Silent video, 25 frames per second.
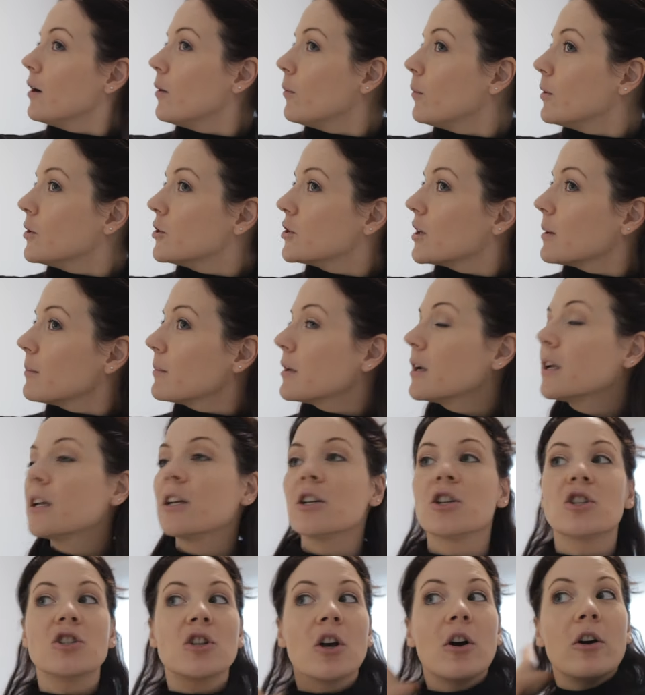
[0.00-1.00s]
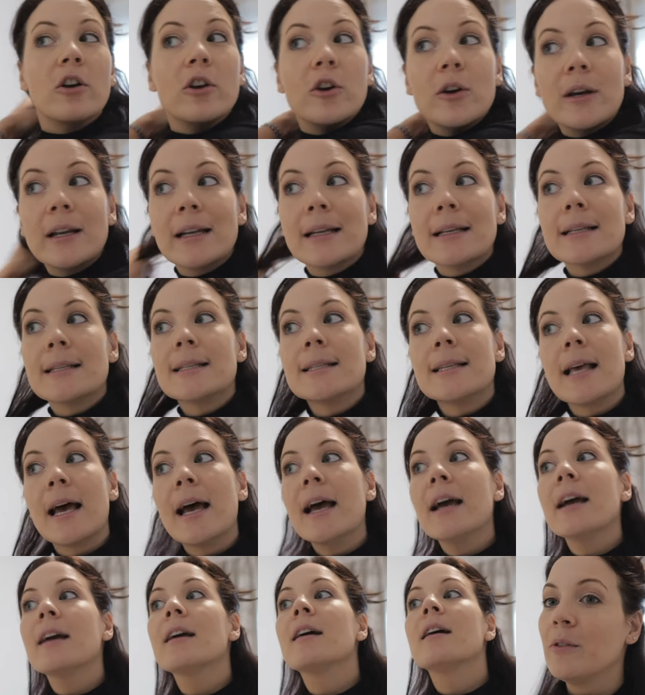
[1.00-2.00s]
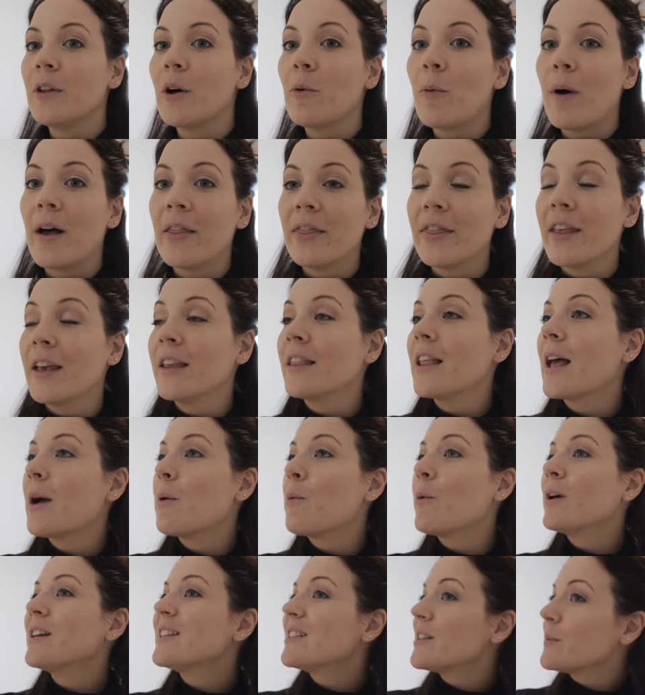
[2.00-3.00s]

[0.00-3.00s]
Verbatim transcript: which I'm gonna show you in a sec. Now, one thing that was